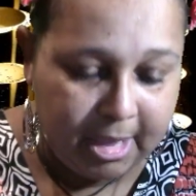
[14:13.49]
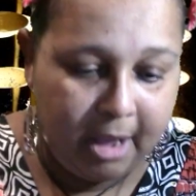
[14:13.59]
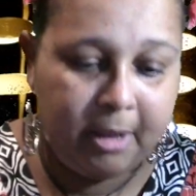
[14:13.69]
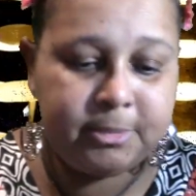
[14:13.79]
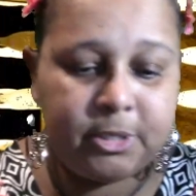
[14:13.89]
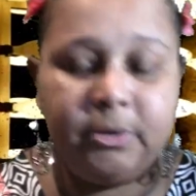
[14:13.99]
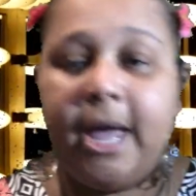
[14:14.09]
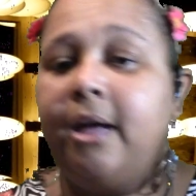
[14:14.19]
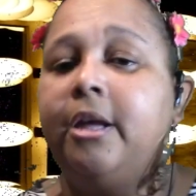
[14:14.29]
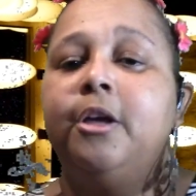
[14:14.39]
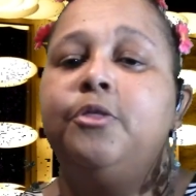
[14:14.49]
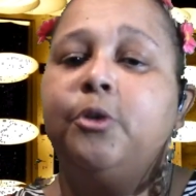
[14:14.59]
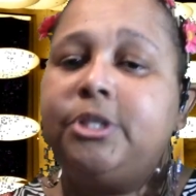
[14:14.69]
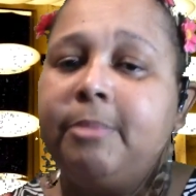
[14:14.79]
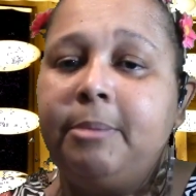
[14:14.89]
So yeah,
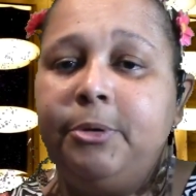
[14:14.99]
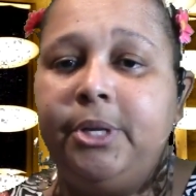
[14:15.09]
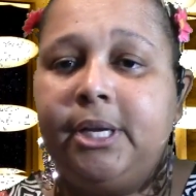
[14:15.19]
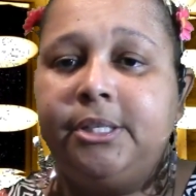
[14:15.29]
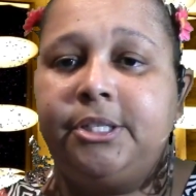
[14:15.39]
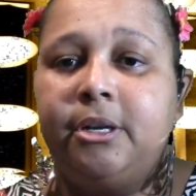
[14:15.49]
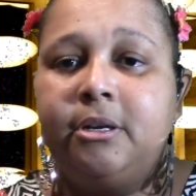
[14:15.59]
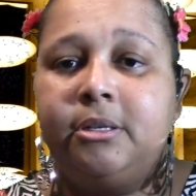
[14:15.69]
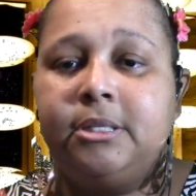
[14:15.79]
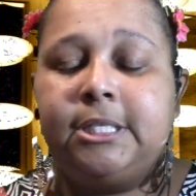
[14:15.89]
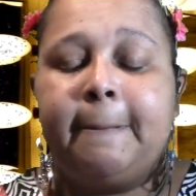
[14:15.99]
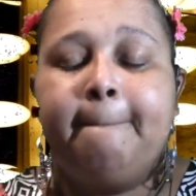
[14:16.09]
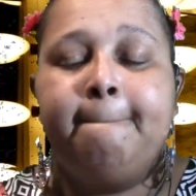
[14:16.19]
those are my beauty concerns.